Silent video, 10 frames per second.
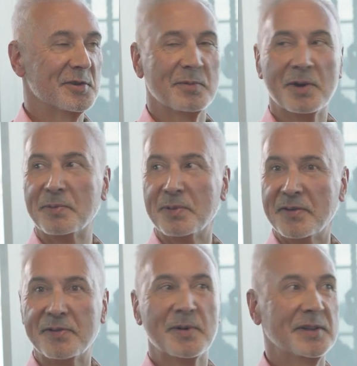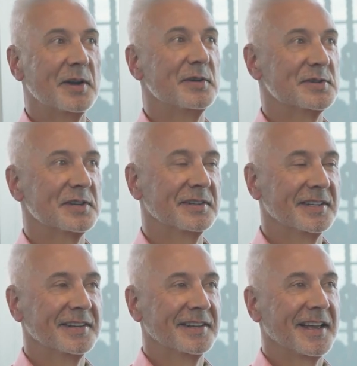job well, everyone knows you.
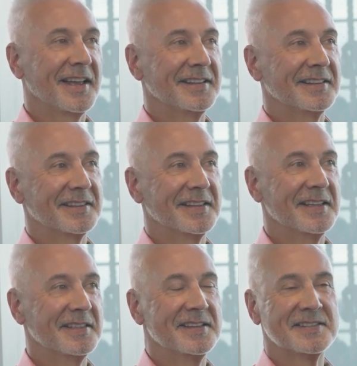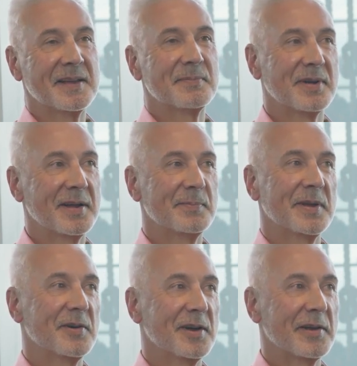And there's that
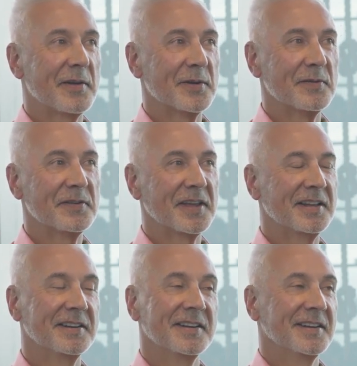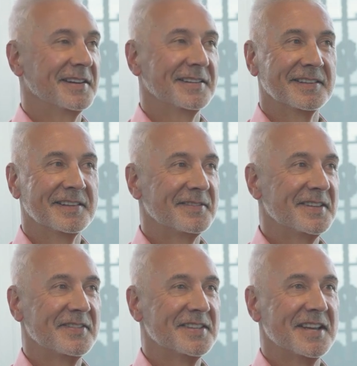Pirro going off again. I've
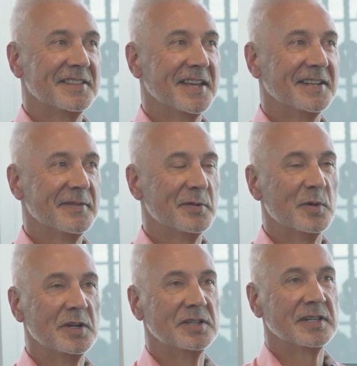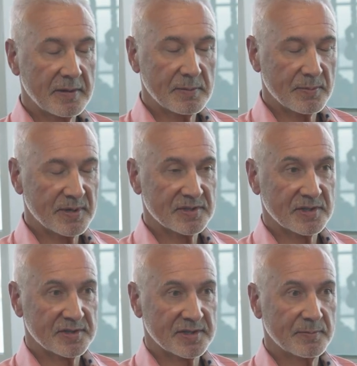never done that, never would. Keep your
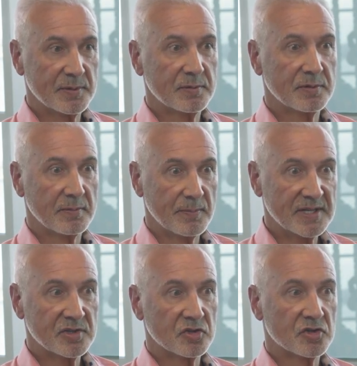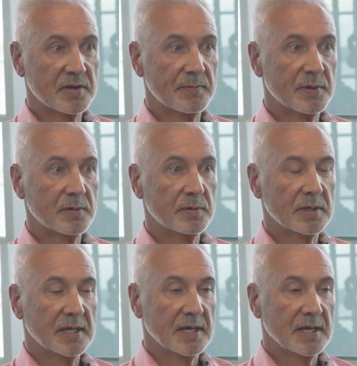business simple, the message simple,